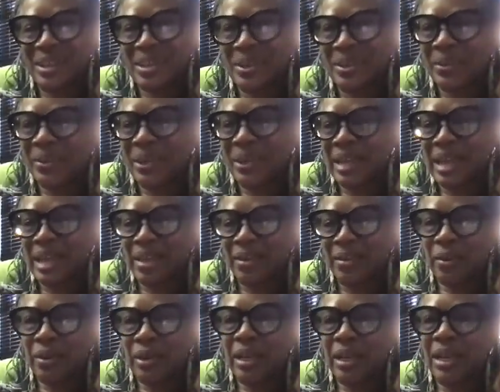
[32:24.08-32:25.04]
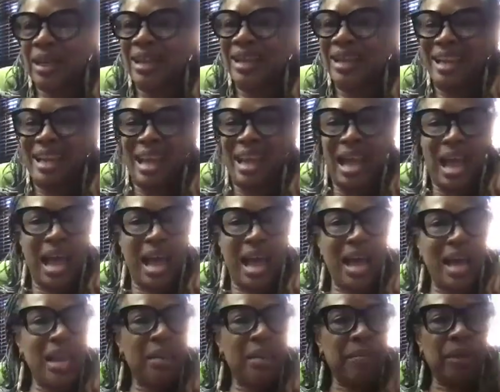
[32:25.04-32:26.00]
Okay,
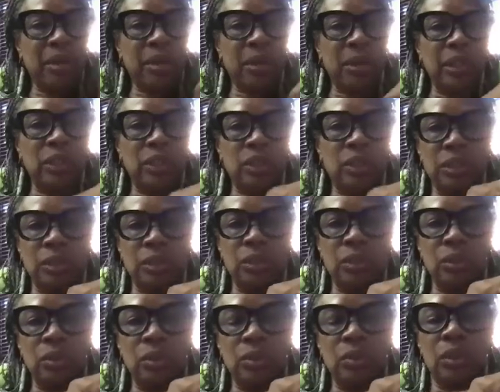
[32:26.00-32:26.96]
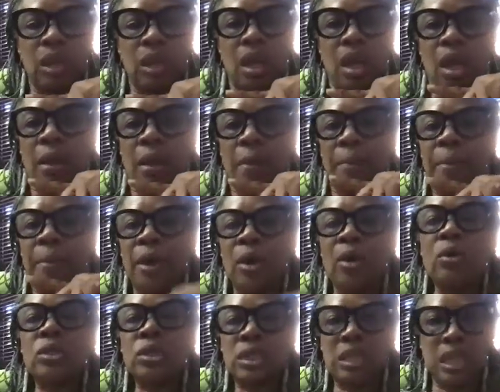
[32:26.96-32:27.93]
I am going to
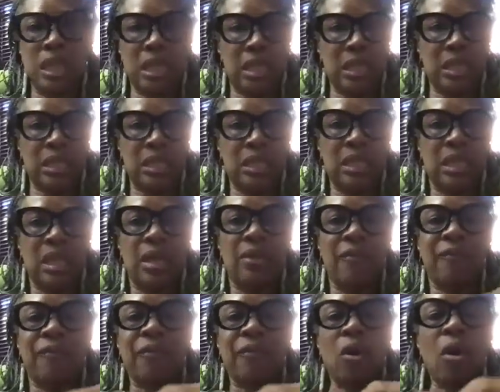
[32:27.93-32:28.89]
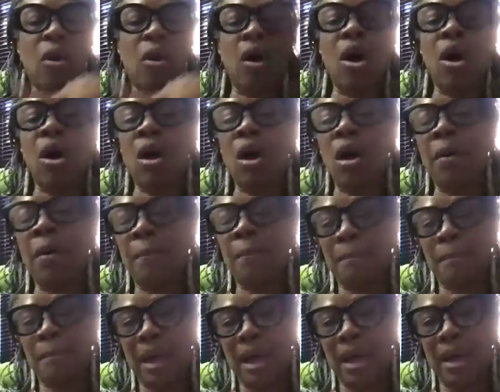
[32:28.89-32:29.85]
post this for all
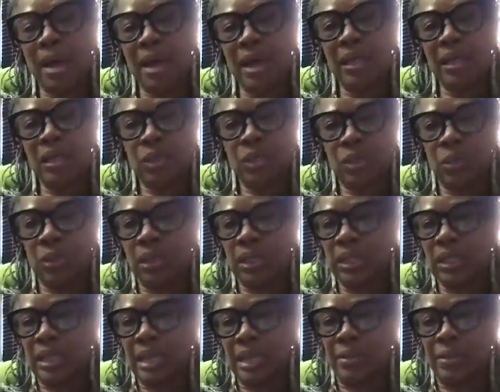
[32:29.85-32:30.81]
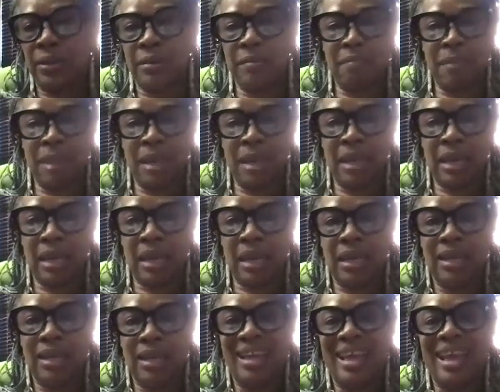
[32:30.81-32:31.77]
my students that couldn't make it.
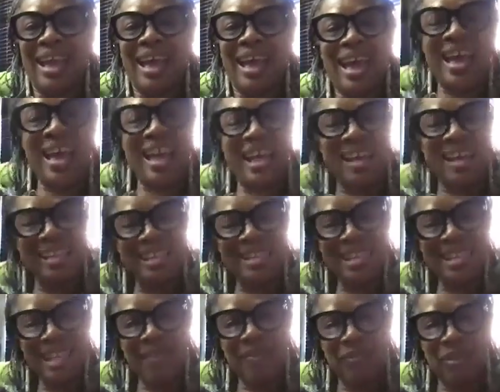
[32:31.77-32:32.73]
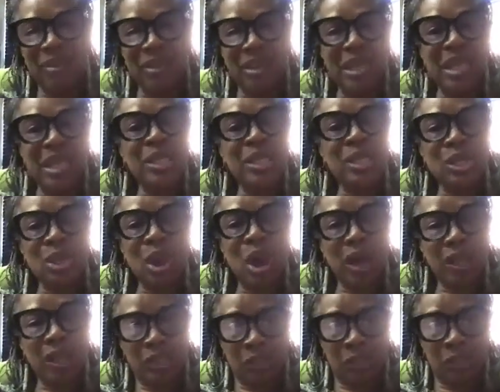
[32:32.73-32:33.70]
And if you need to
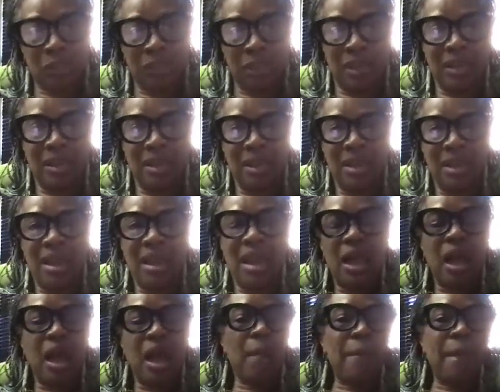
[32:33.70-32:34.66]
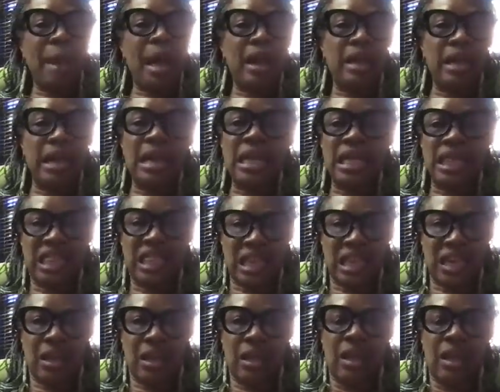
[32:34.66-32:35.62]
talk to me about
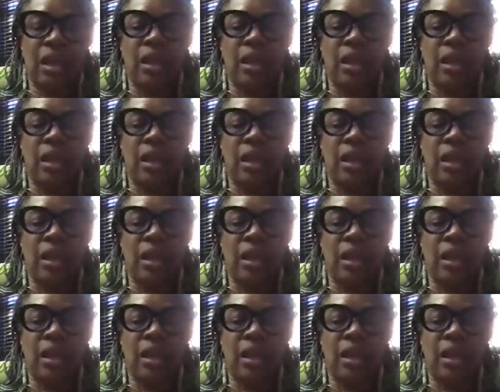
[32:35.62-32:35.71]
anything,